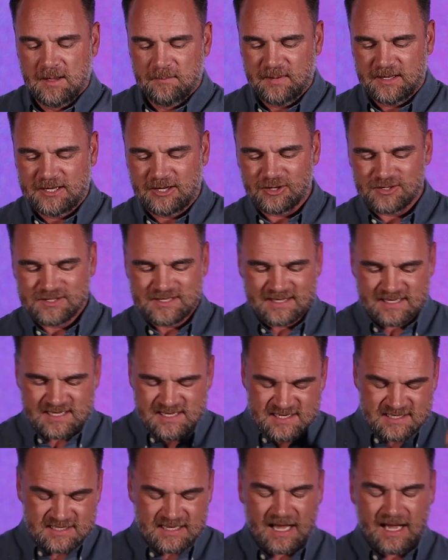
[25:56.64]
Because the
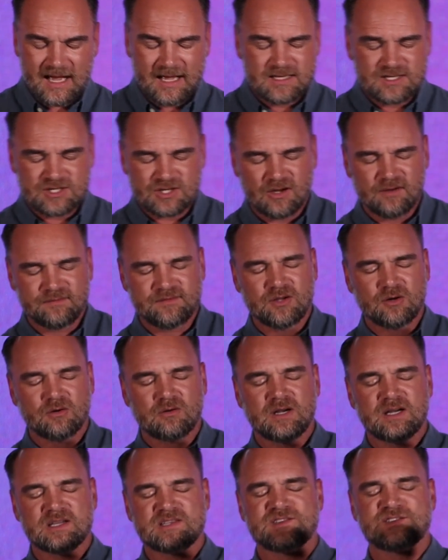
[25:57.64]
size of
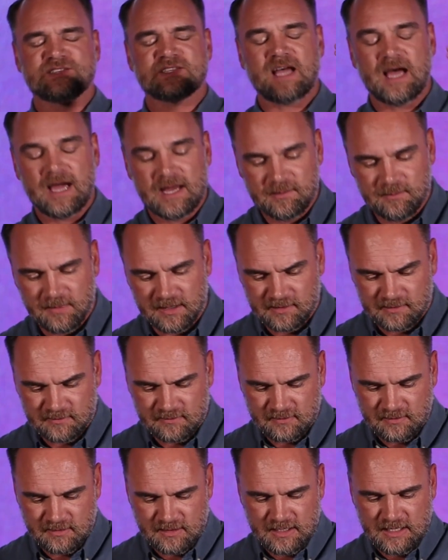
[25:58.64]
your
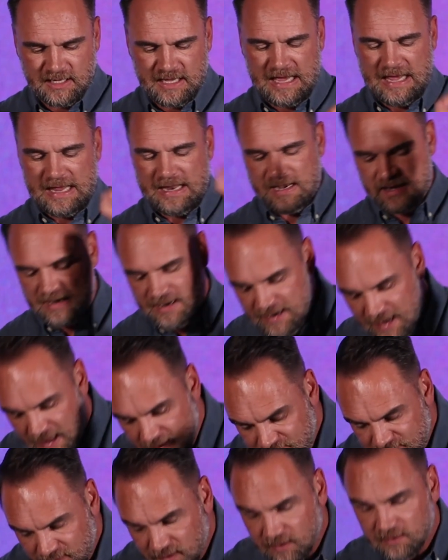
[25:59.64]
assignment
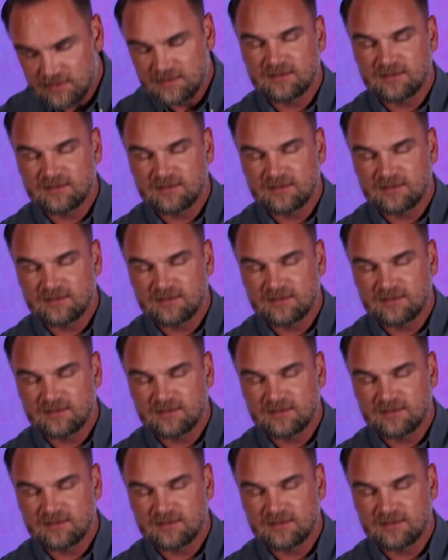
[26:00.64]
never